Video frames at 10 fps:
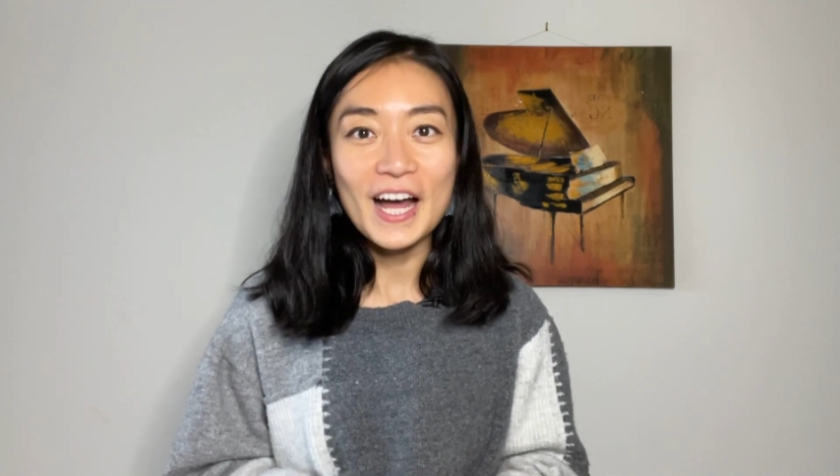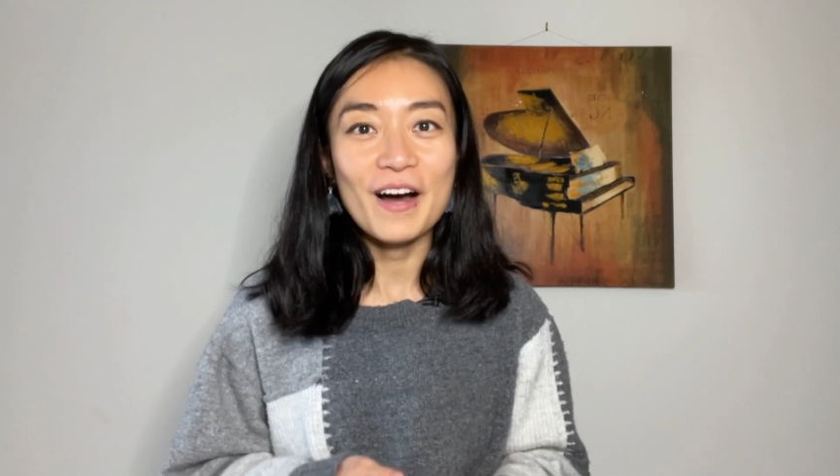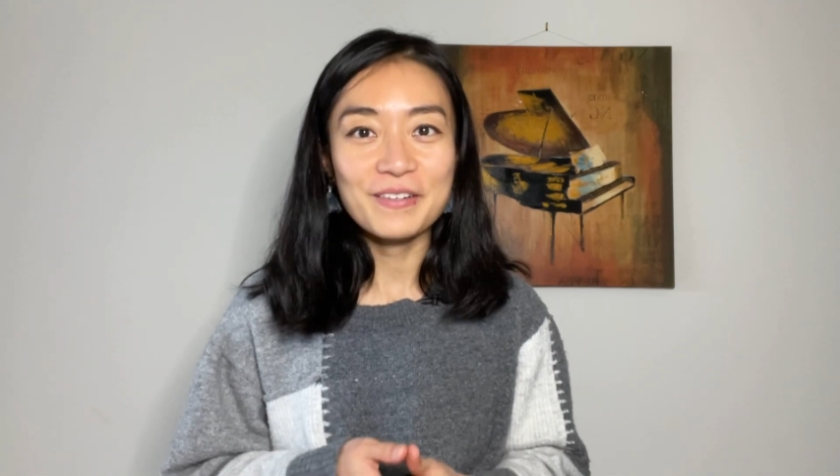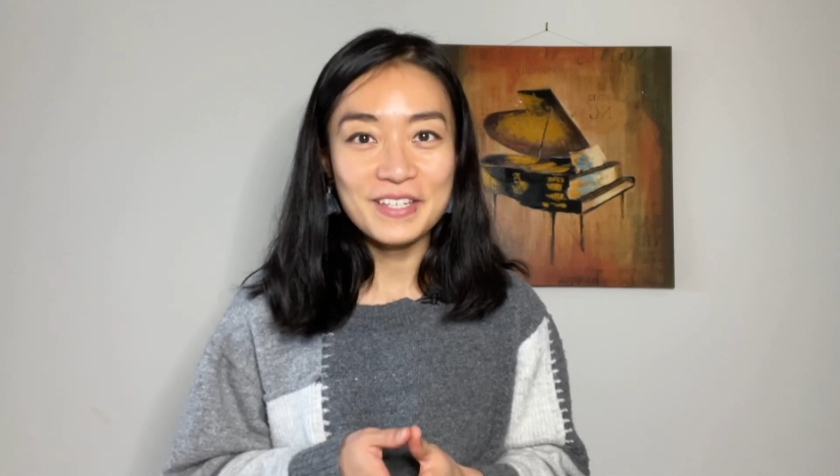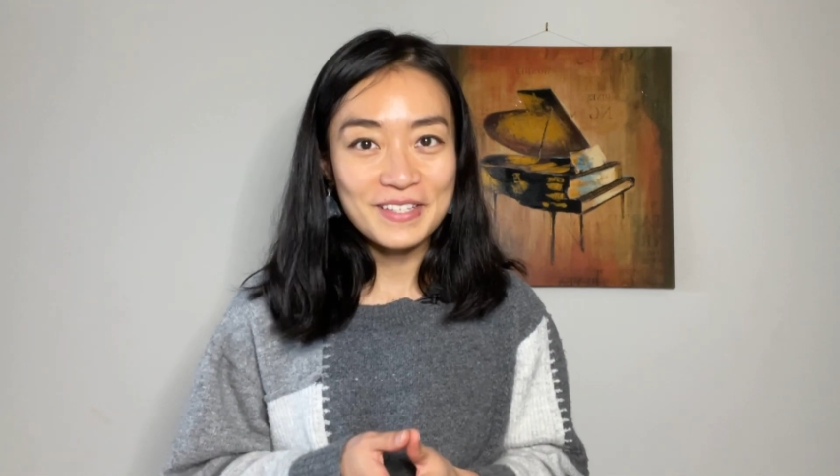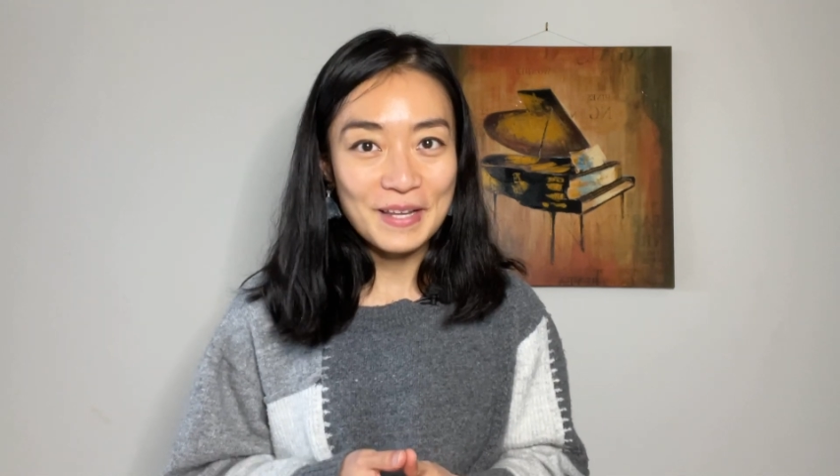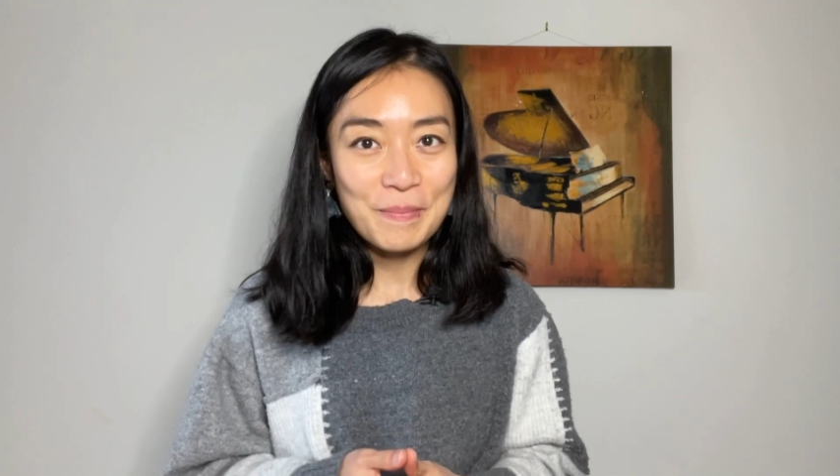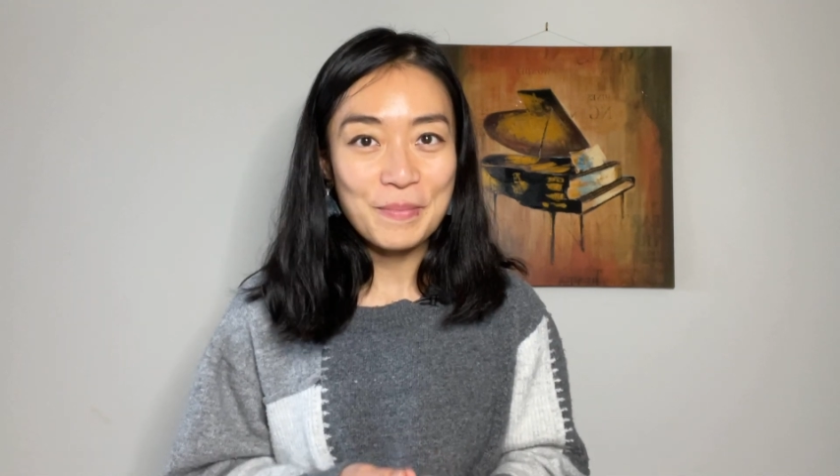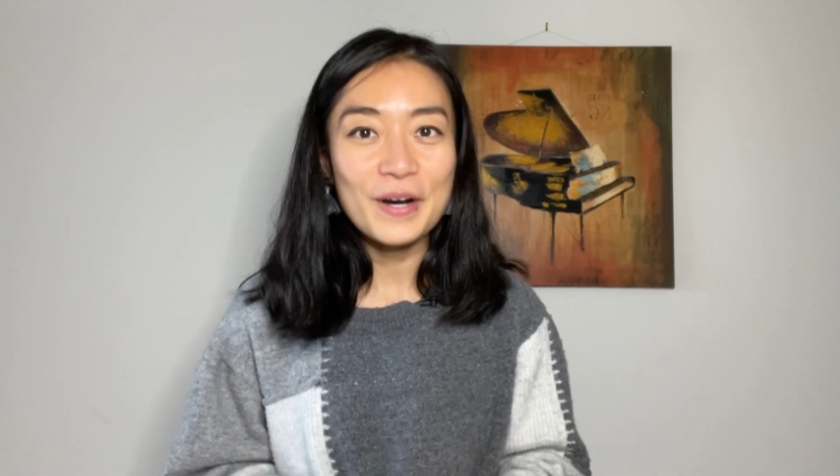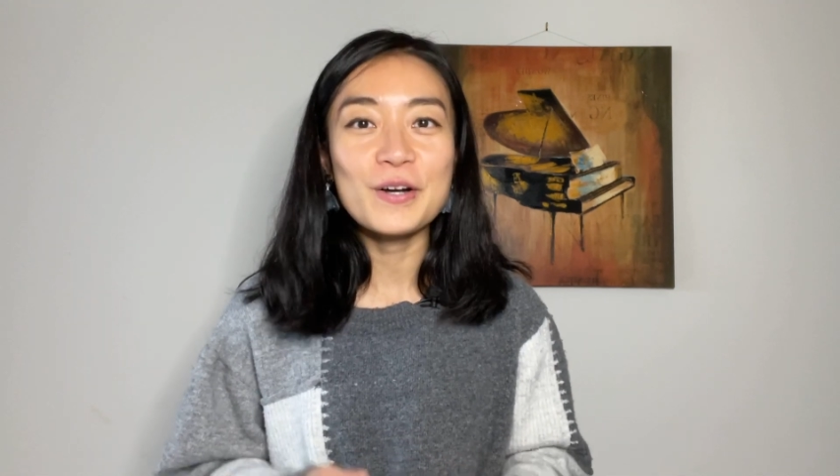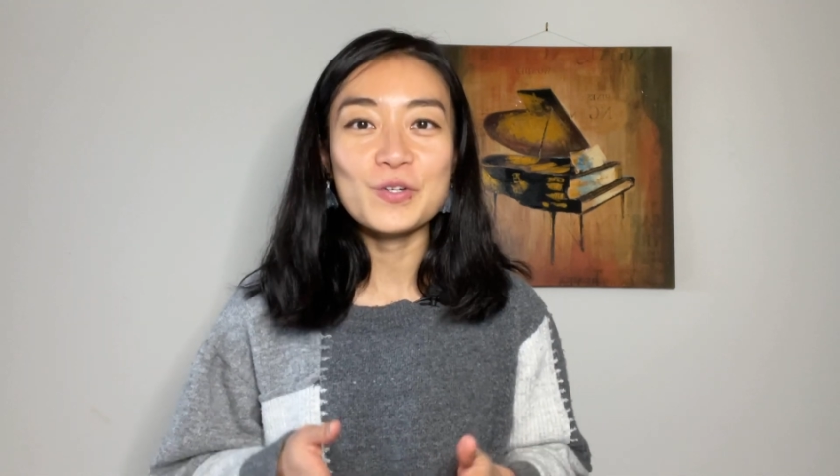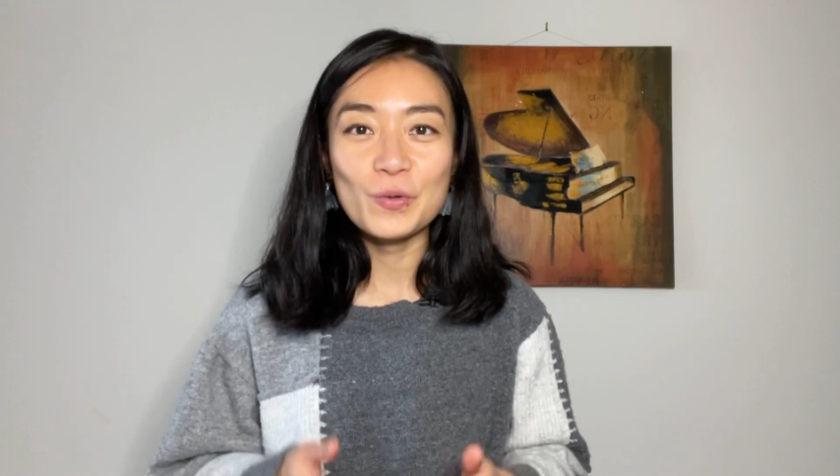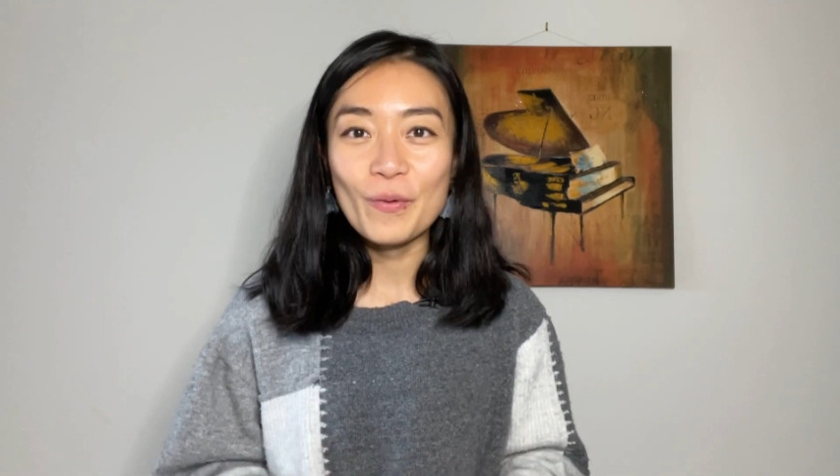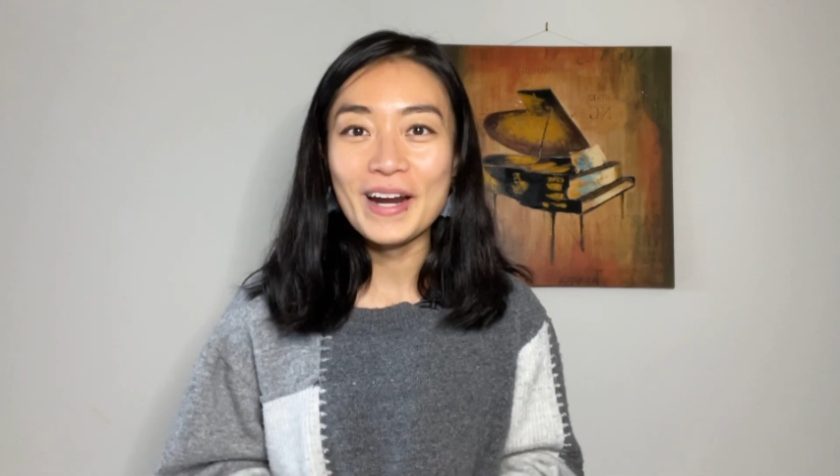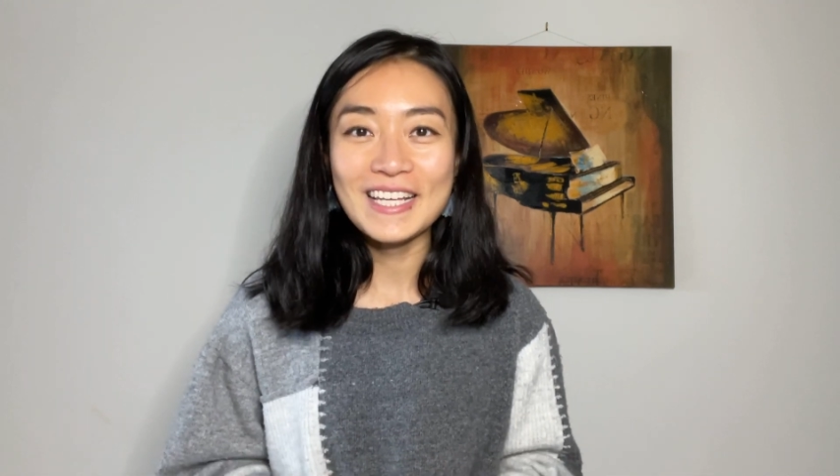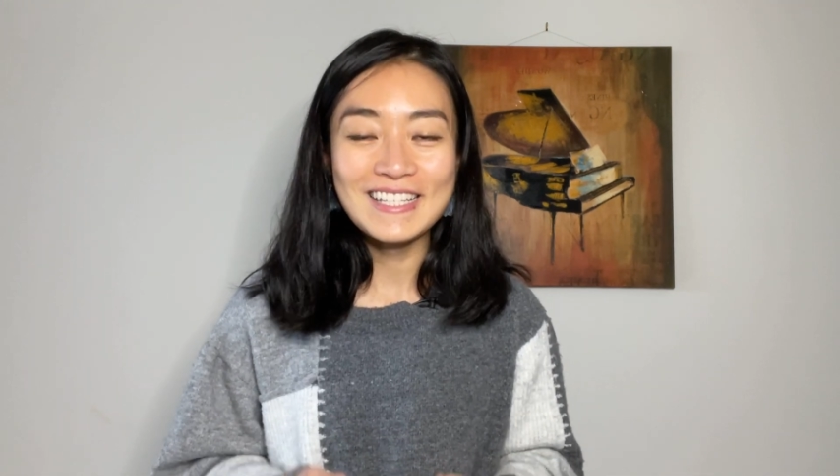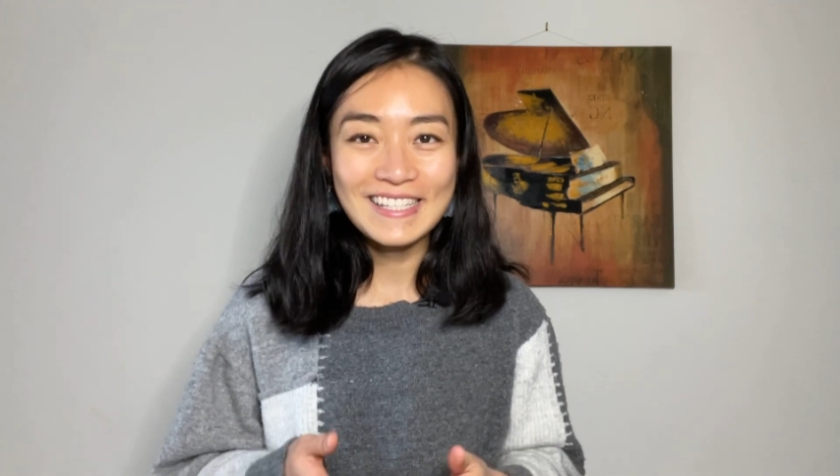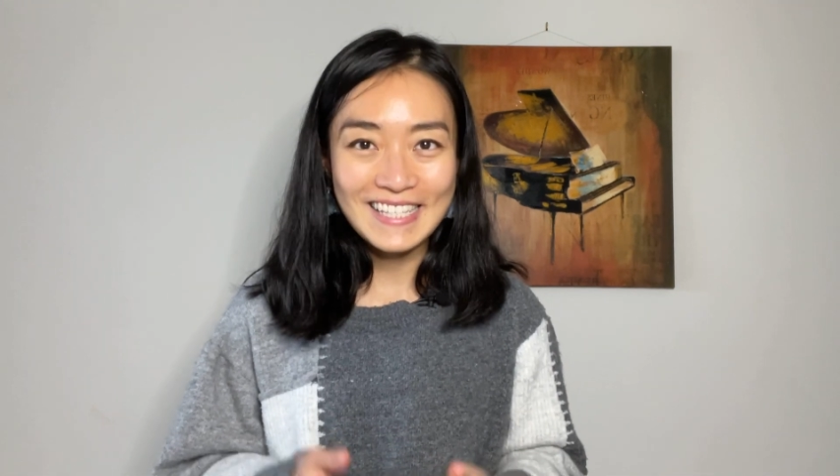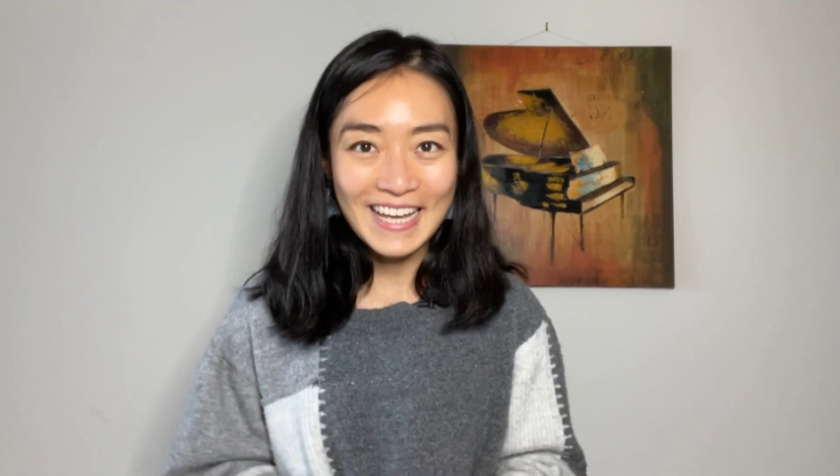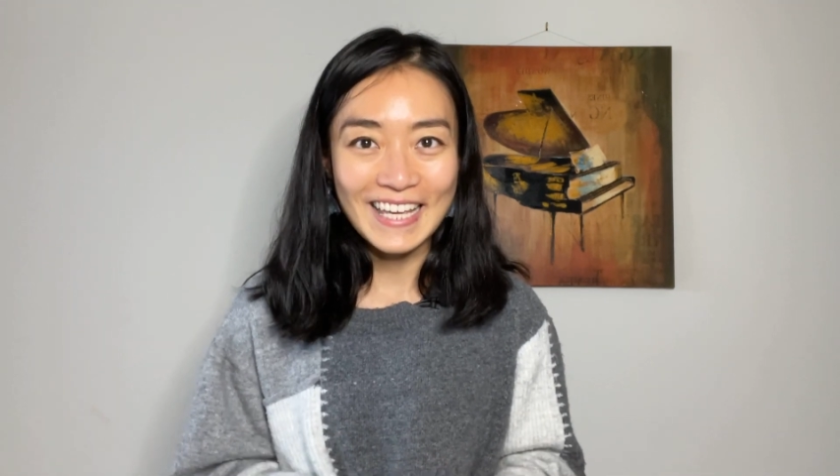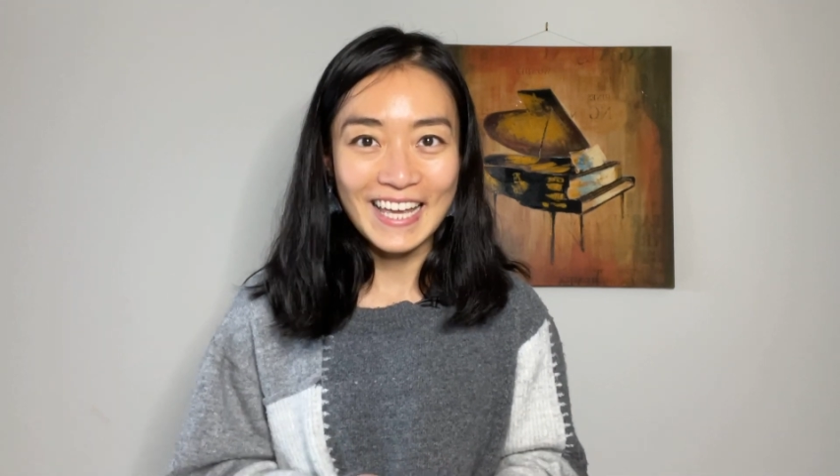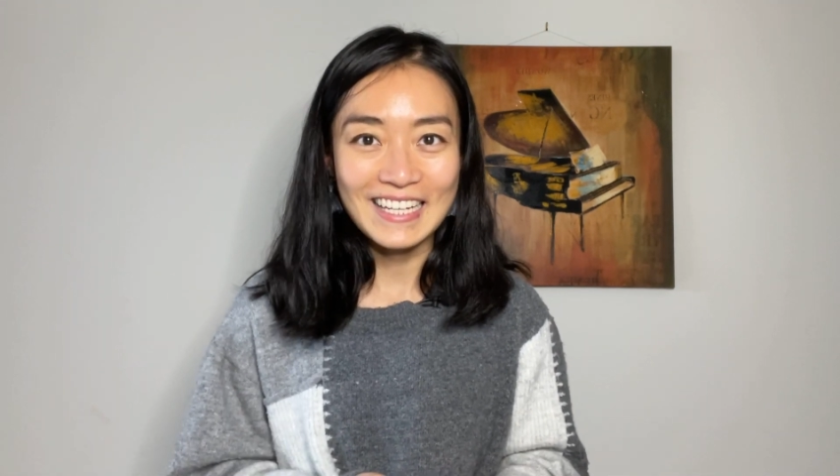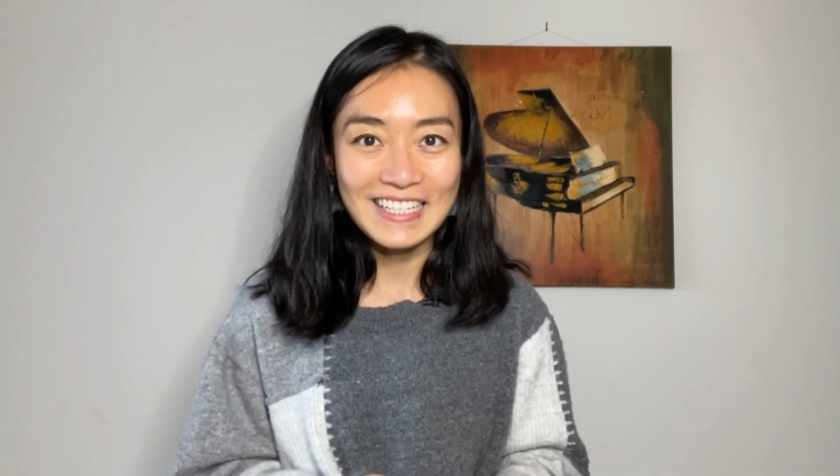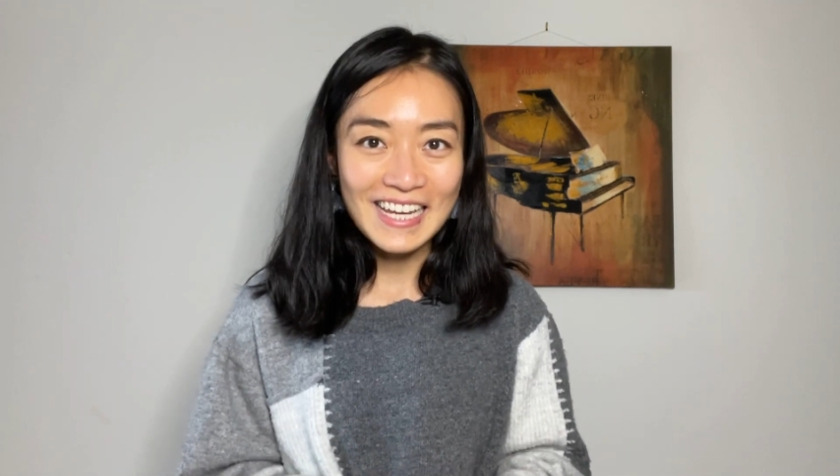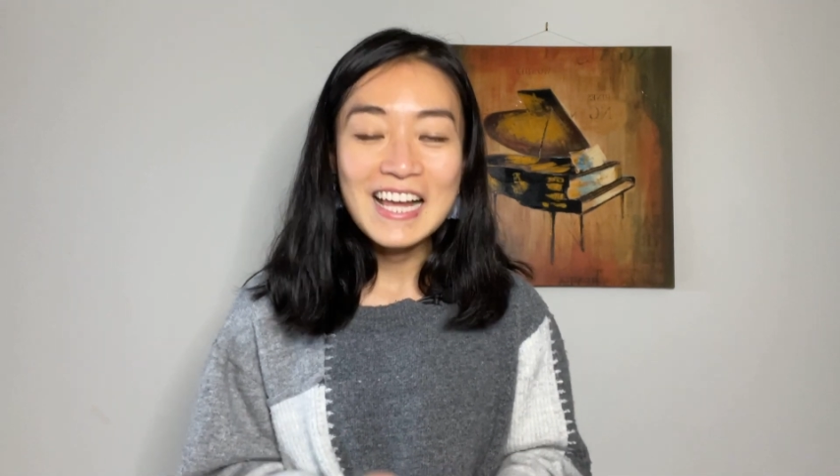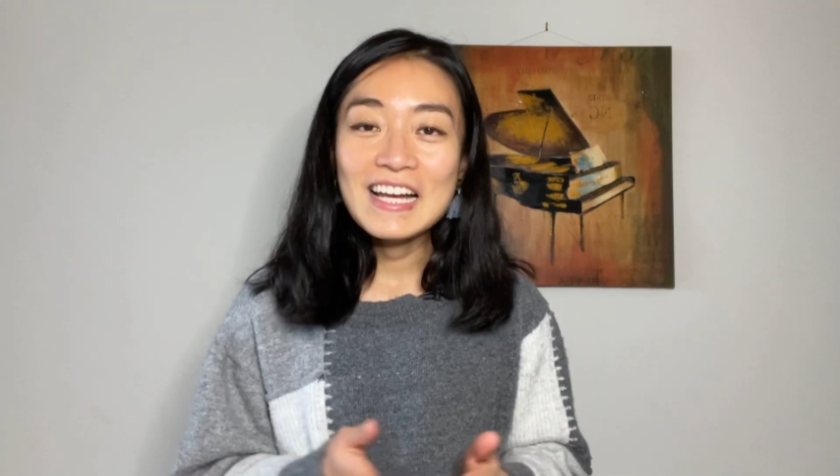on December 22nd.